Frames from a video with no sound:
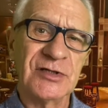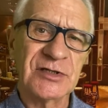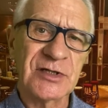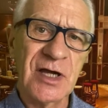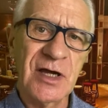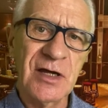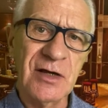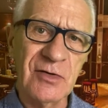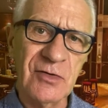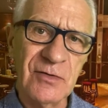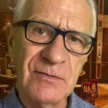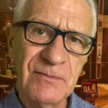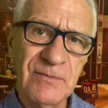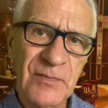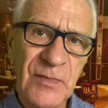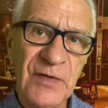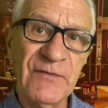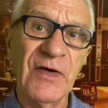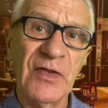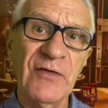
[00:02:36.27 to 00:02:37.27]
scale.
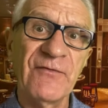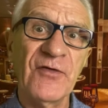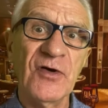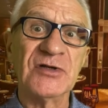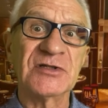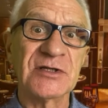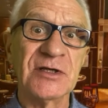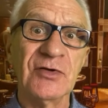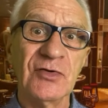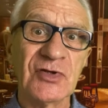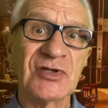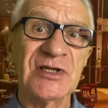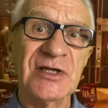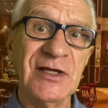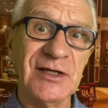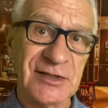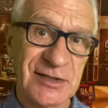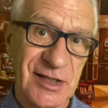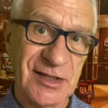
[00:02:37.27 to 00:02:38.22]
In fact, the first thing you see is